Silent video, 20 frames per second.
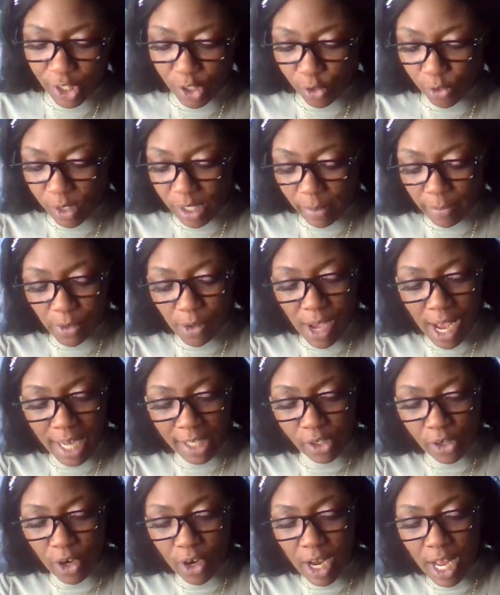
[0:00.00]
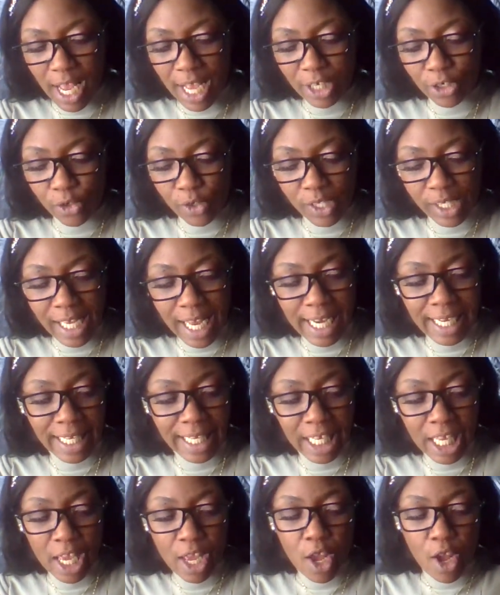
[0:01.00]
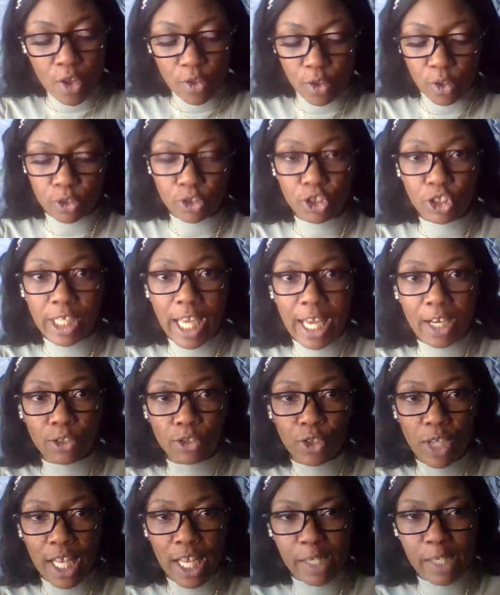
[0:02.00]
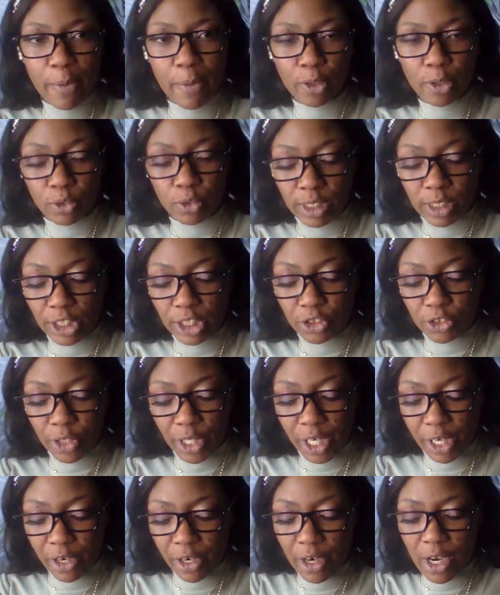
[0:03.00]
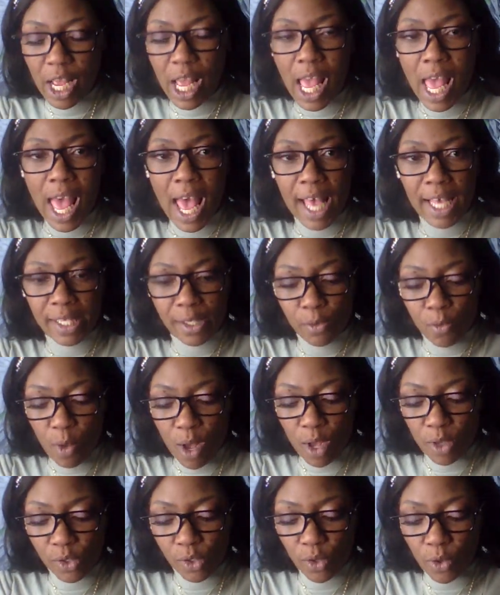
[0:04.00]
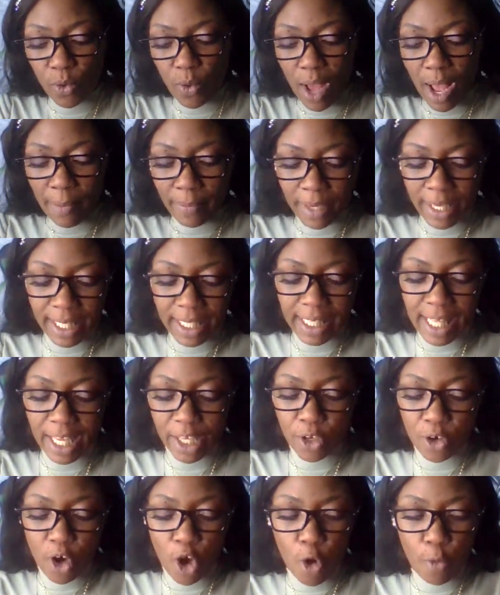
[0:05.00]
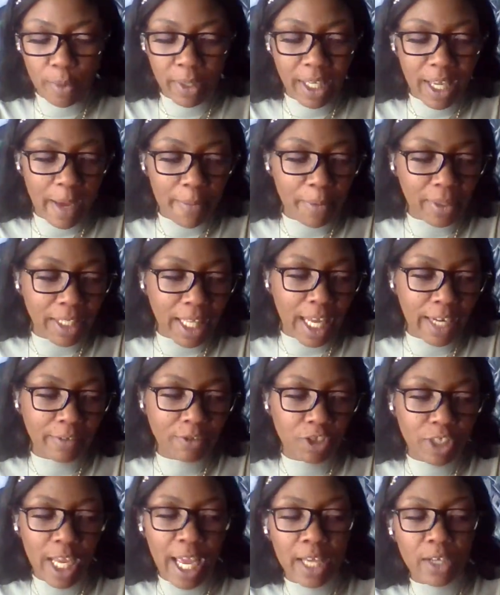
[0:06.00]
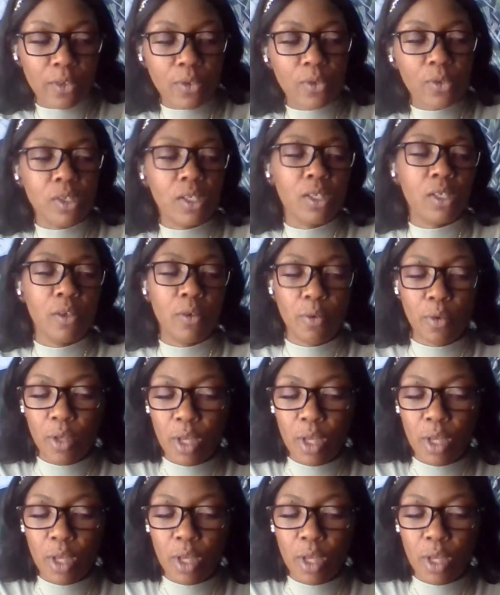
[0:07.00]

So some of you guys are understanding those channels. You got spiritual teacher here as well. So I'm getting that you're opening up a lot of channels.